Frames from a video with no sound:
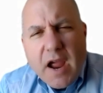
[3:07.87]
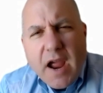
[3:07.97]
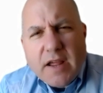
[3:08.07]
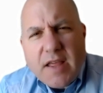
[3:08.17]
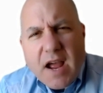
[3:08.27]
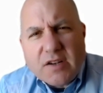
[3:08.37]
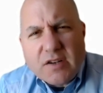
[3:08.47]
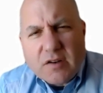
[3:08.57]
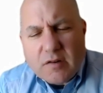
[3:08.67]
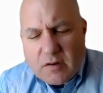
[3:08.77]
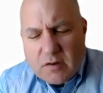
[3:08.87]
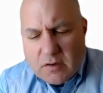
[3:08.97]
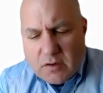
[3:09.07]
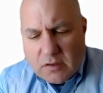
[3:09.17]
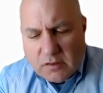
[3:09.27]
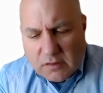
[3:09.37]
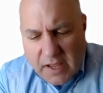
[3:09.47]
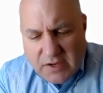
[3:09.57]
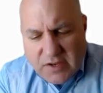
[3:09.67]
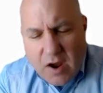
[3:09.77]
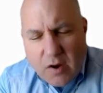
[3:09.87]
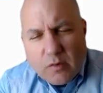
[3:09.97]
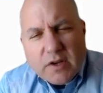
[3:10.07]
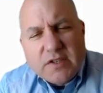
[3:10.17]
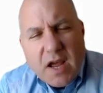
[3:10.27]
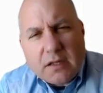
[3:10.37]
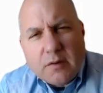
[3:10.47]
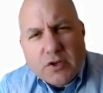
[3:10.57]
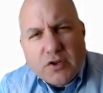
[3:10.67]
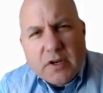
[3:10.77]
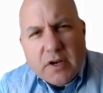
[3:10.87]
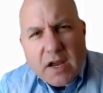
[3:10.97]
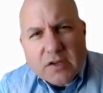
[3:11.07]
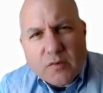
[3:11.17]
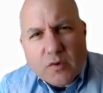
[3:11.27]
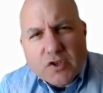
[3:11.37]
and that lays out exactly what you can ask for.